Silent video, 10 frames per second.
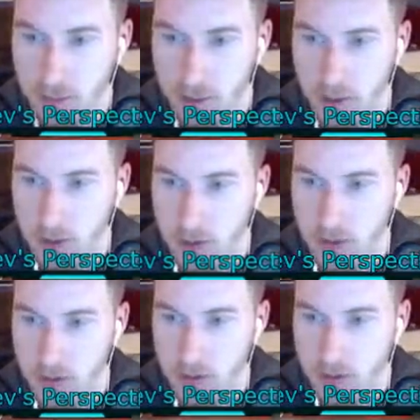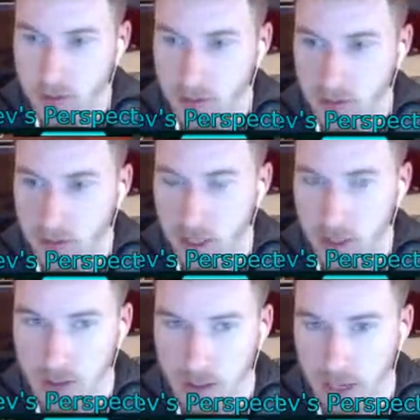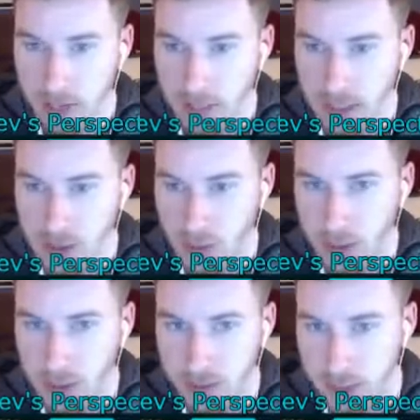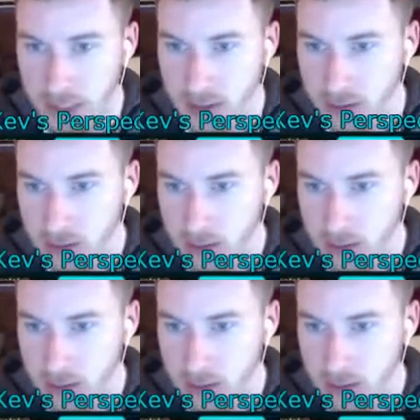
But, yeah, look at that. I mean, that's quick, man.